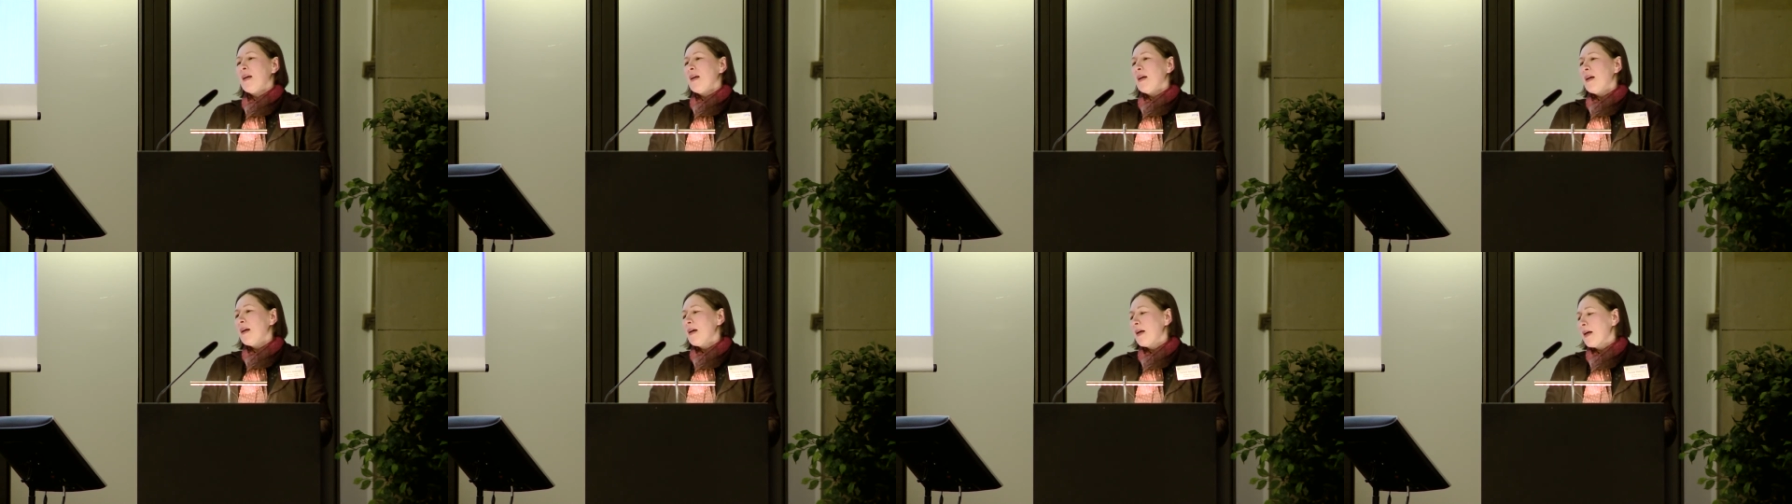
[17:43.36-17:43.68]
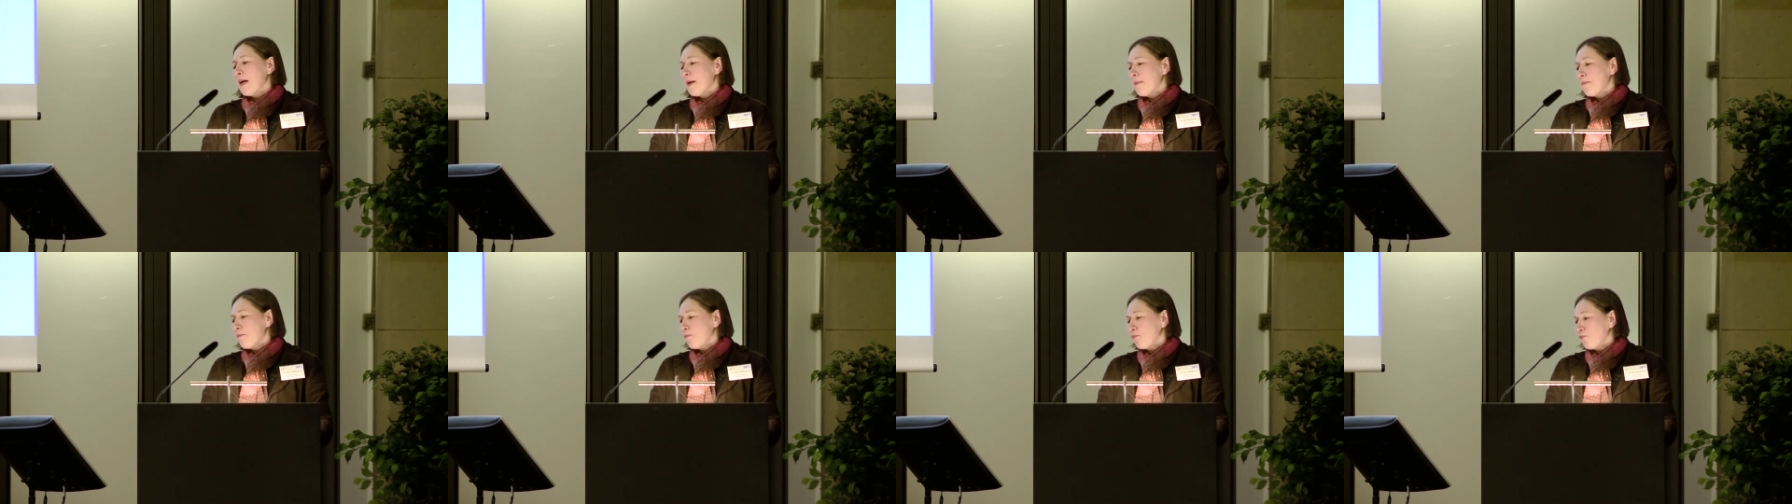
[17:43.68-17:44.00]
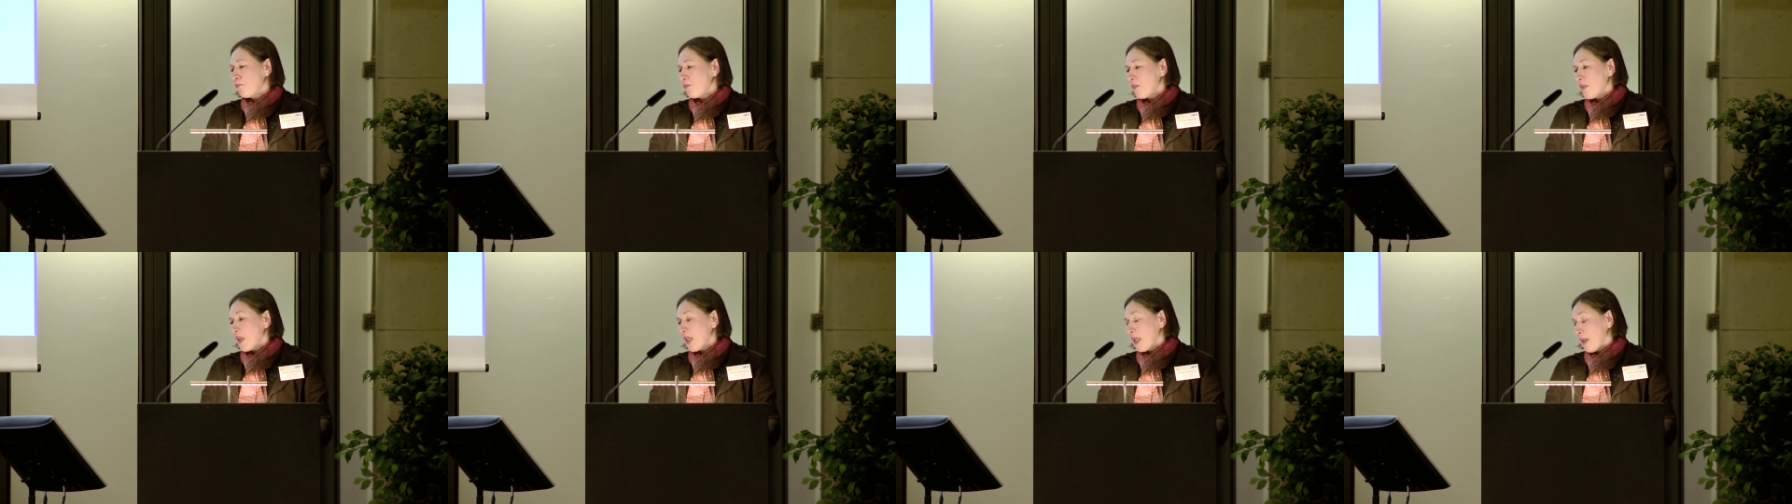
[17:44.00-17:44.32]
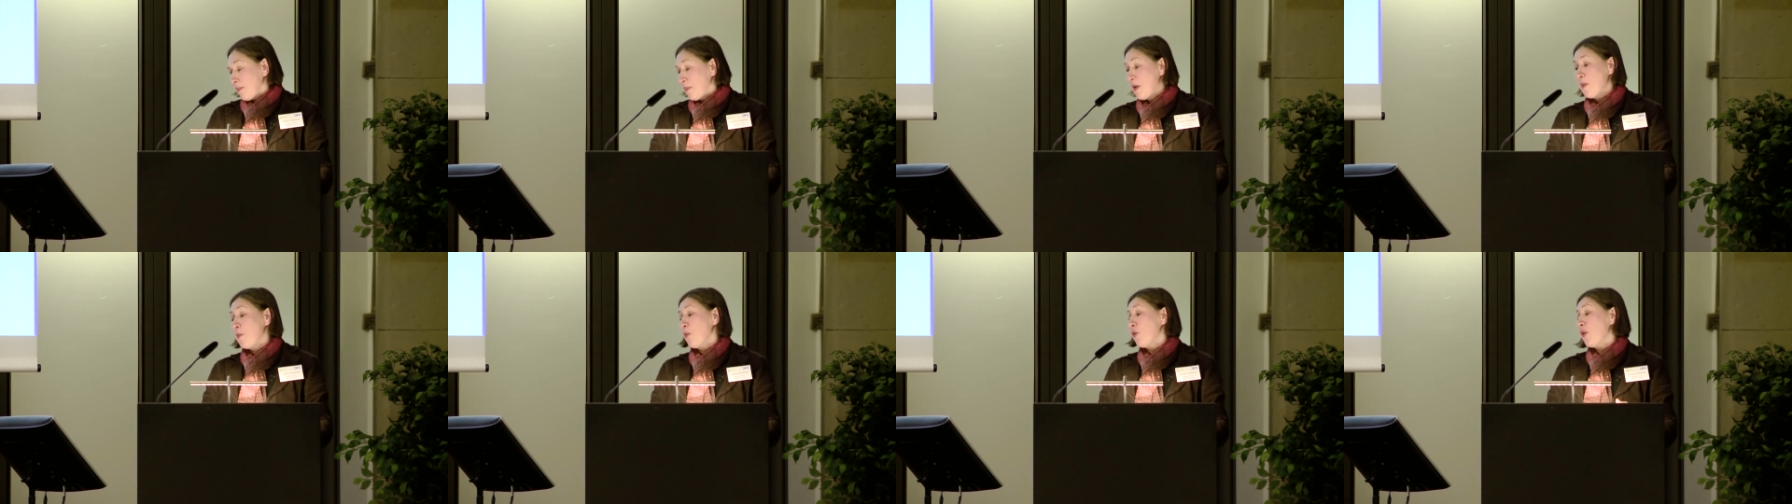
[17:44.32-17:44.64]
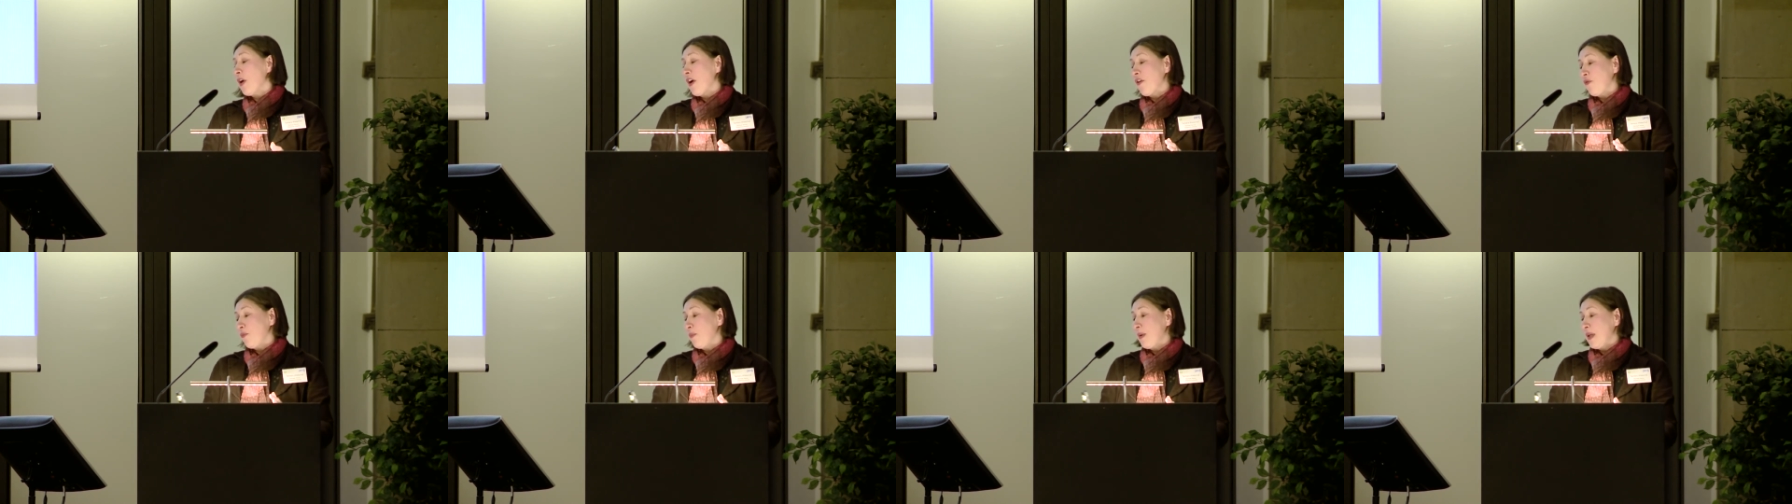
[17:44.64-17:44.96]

Um, people have